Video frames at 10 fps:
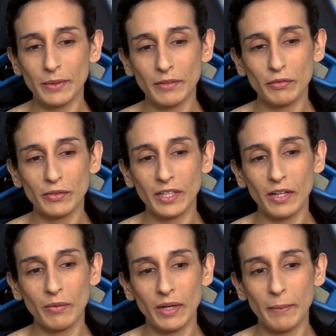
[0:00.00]
But for
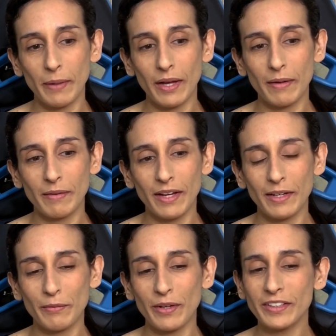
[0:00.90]
now,
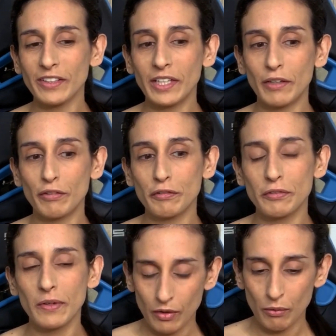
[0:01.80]
I wonder
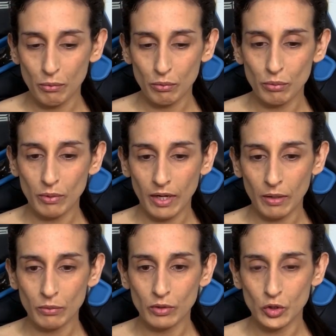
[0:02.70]
if
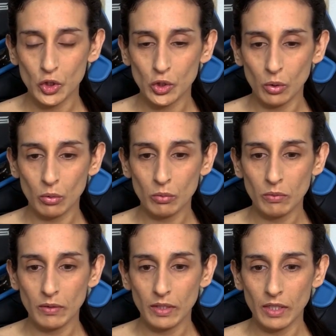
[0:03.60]
throughout the
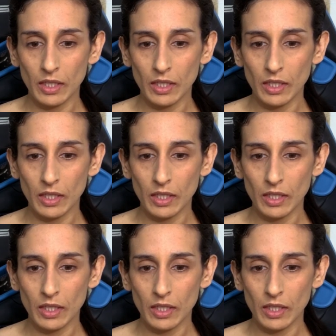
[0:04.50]
show,